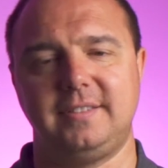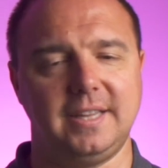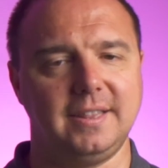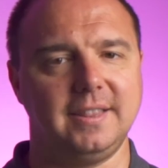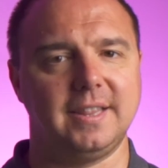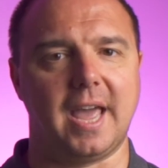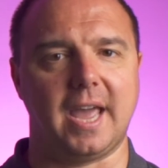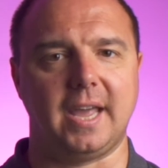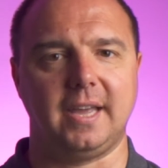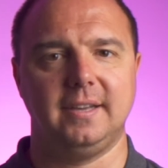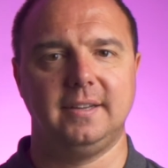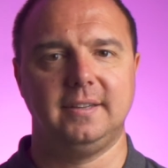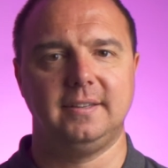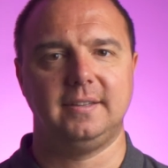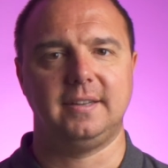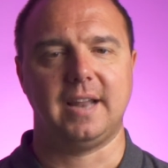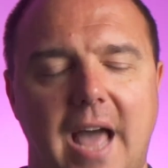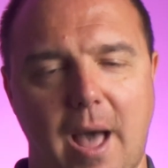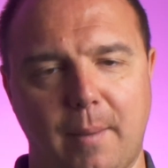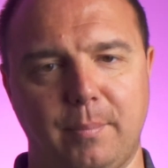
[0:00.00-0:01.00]
didn't they?
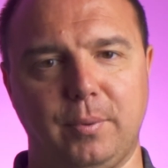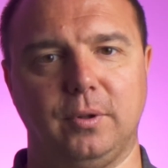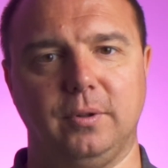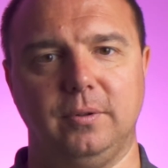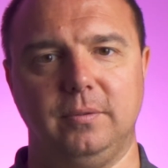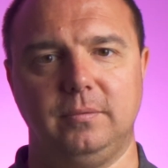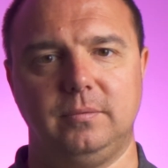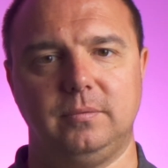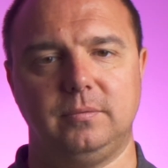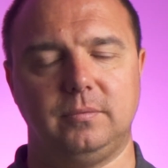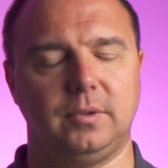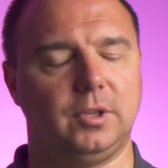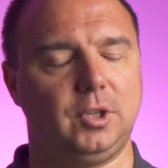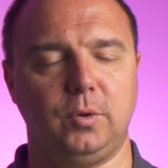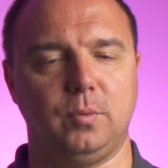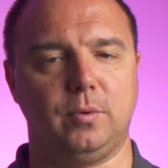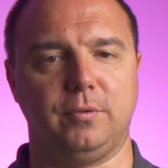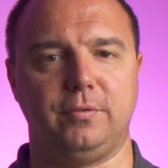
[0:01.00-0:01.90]
Apple. Well, you were